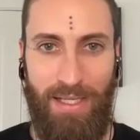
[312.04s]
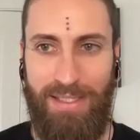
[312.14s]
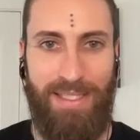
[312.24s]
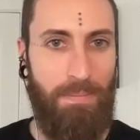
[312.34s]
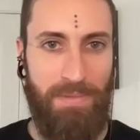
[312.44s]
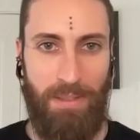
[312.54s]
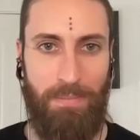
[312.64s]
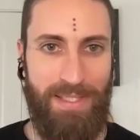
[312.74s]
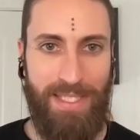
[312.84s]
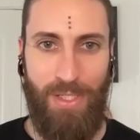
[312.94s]

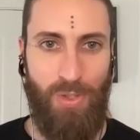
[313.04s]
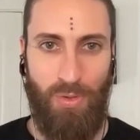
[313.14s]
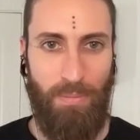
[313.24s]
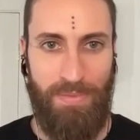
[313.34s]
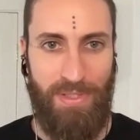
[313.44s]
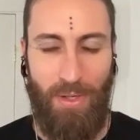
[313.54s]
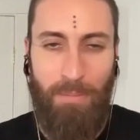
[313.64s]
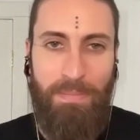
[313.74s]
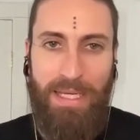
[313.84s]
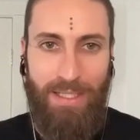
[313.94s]
Symptoms, syndromes that
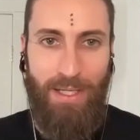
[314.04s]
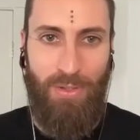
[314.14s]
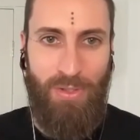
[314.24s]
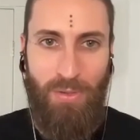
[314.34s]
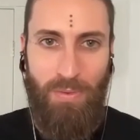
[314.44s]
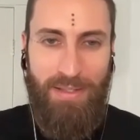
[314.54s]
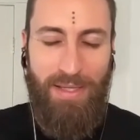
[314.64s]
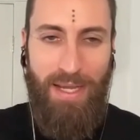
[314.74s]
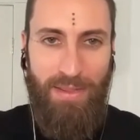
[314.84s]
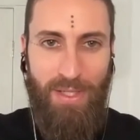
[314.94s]
aren't being done to us,
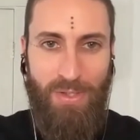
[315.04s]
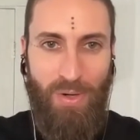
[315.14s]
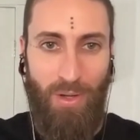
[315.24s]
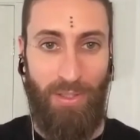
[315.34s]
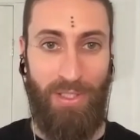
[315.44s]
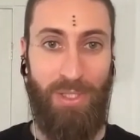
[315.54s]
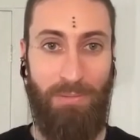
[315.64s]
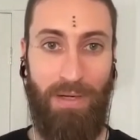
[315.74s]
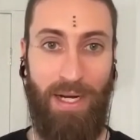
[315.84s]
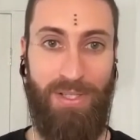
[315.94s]
these are all
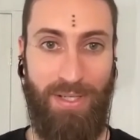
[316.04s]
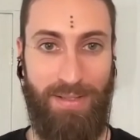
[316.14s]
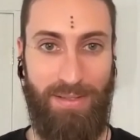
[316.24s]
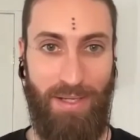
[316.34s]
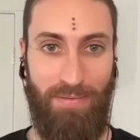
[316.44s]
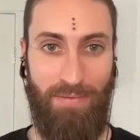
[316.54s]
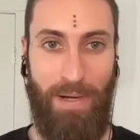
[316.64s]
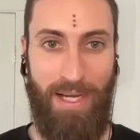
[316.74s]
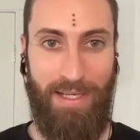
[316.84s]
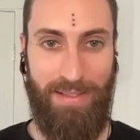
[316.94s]
expressions of our
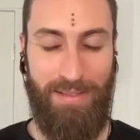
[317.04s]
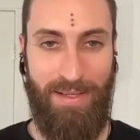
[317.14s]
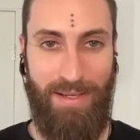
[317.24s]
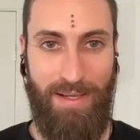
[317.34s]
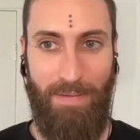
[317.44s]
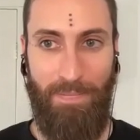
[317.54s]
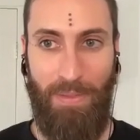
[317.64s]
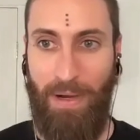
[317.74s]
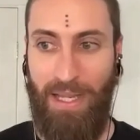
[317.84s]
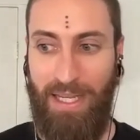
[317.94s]
bodies.
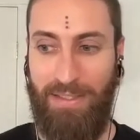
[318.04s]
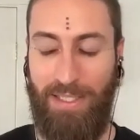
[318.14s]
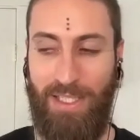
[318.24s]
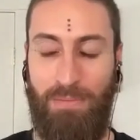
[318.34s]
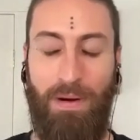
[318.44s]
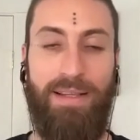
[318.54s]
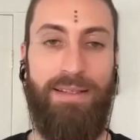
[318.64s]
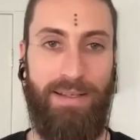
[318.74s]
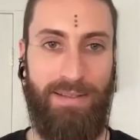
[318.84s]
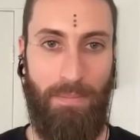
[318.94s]
The body is
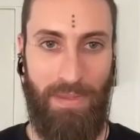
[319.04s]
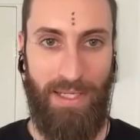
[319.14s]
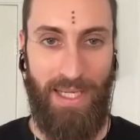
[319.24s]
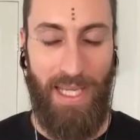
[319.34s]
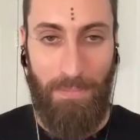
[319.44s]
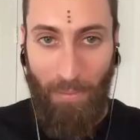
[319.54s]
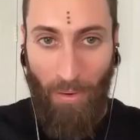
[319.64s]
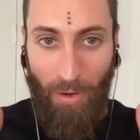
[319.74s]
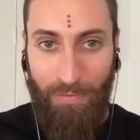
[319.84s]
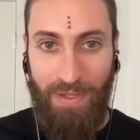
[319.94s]
expressing something in
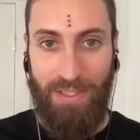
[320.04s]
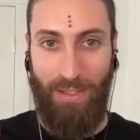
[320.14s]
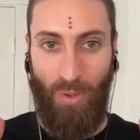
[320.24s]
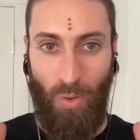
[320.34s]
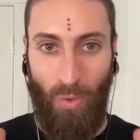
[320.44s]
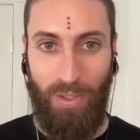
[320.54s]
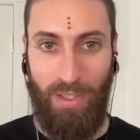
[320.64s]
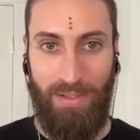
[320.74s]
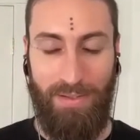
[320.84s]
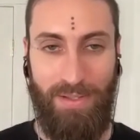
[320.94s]
perfect
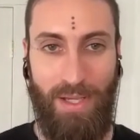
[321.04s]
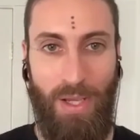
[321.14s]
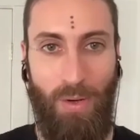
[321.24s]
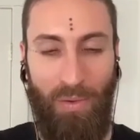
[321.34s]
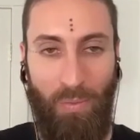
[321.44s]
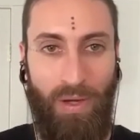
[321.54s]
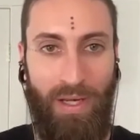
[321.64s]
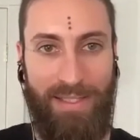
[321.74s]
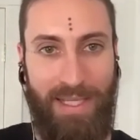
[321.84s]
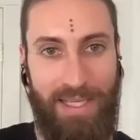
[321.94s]
accordance with what
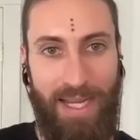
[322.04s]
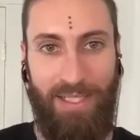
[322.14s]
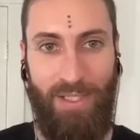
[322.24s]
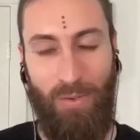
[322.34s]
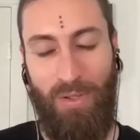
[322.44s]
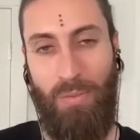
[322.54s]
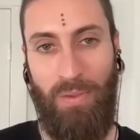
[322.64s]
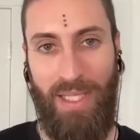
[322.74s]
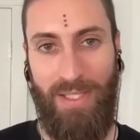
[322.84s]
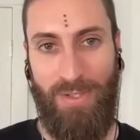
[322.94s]
it's connecting or in
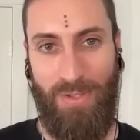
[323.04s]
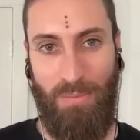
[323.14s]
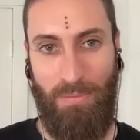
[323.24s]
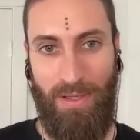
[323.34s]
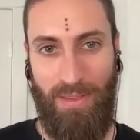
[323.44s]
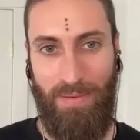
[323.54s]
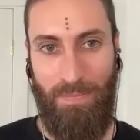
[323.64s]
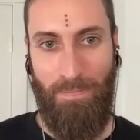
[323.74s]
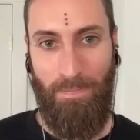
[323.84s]
relationship with.